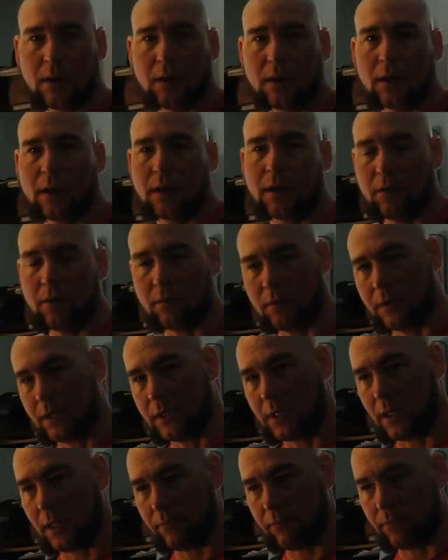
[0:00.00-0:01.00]
I know where they
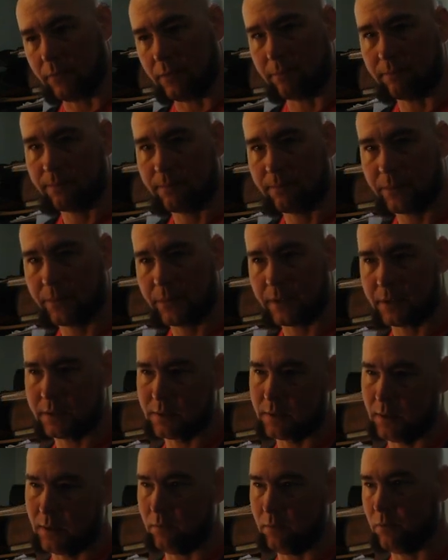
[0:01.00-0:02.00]
came from. It's the
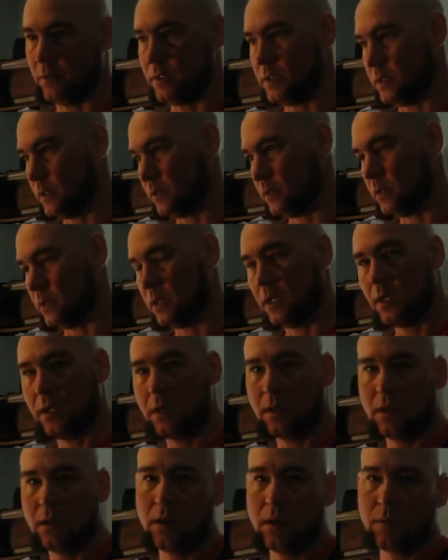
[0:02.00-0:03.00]
same reason
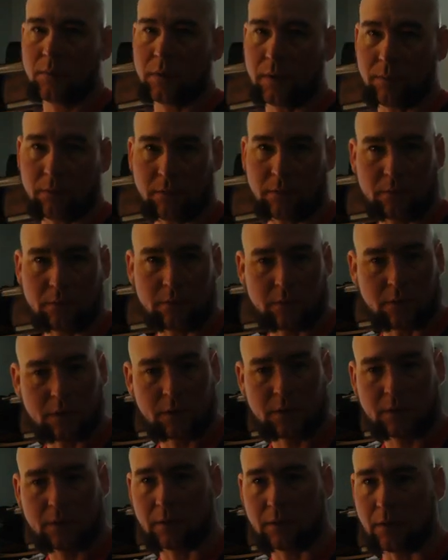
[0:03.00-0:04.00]
people
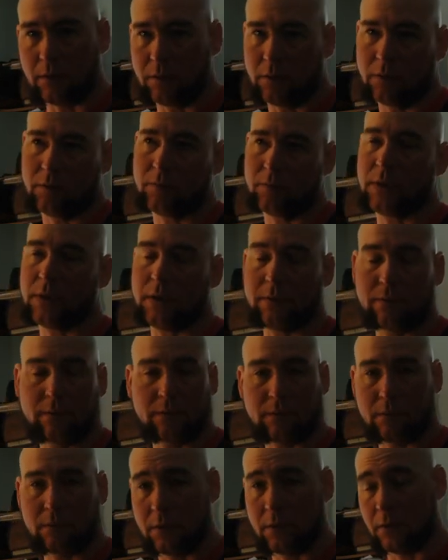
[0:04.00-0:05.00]
grow their own beef
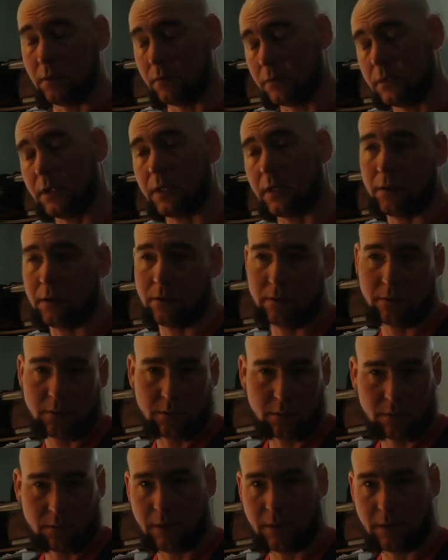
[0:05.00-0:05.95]
or their own chickens or their own